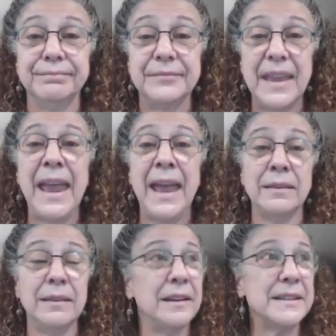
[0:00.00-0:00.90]

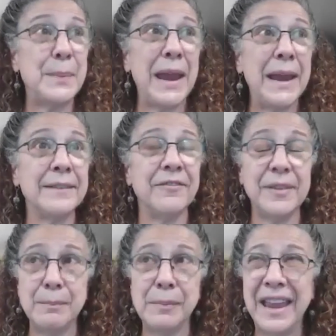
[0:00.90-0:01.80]
And does
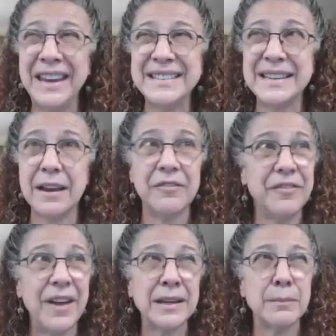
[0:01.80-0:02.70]
place
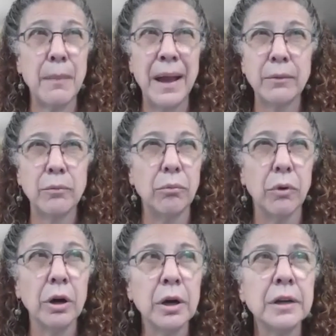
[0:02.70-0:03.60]
affect my
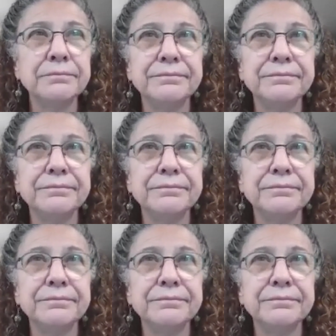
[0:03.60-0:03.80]
work?